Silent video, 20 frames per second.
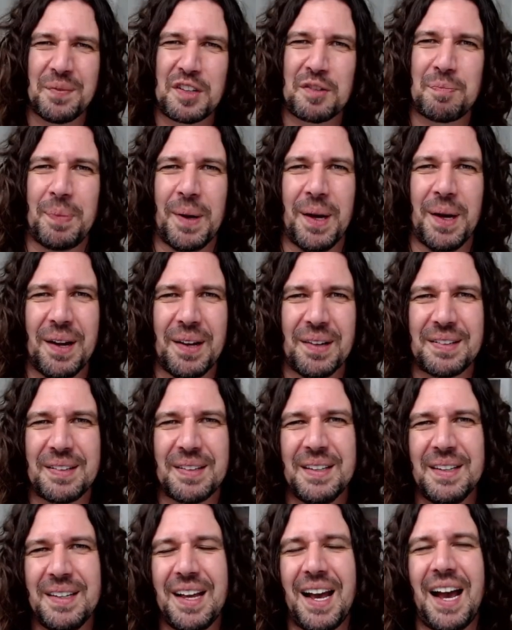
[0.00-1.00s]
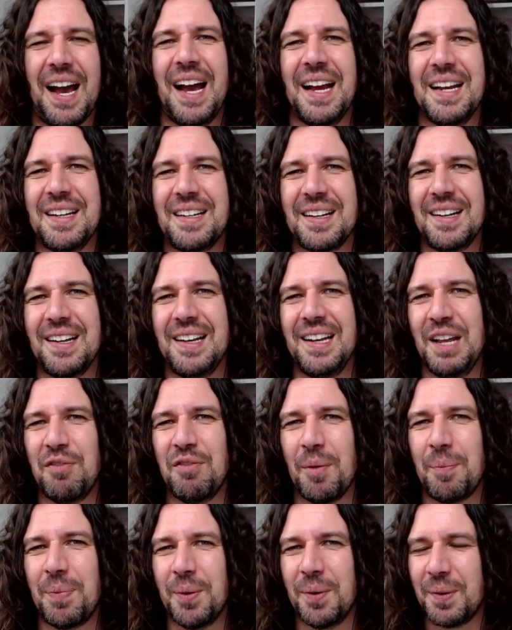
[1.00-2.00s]
Spurs and
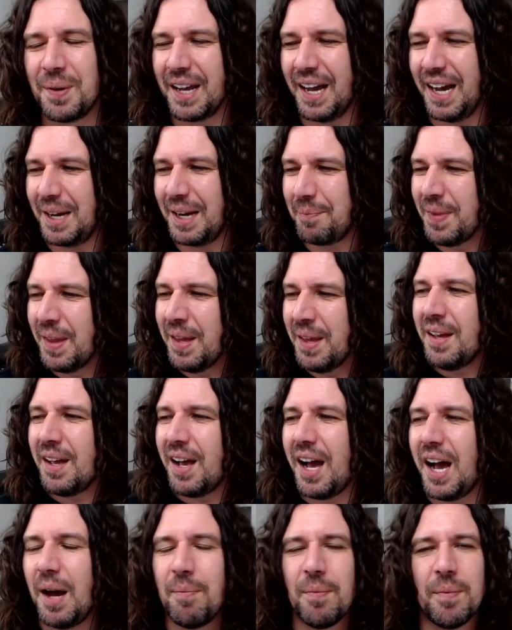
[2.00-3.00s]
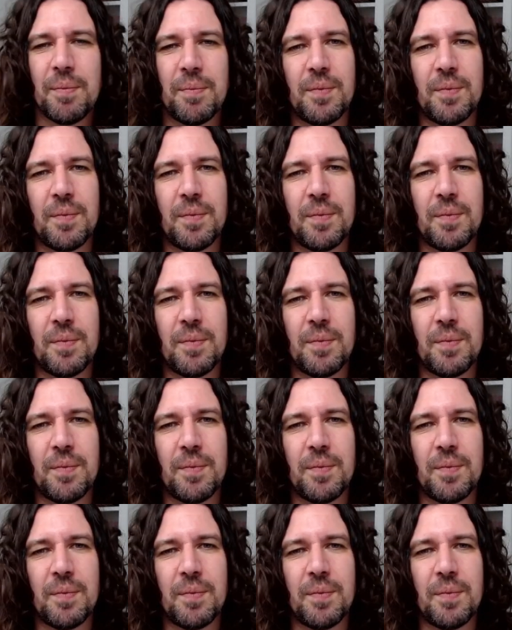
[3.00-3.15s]
Liverpool game. Um,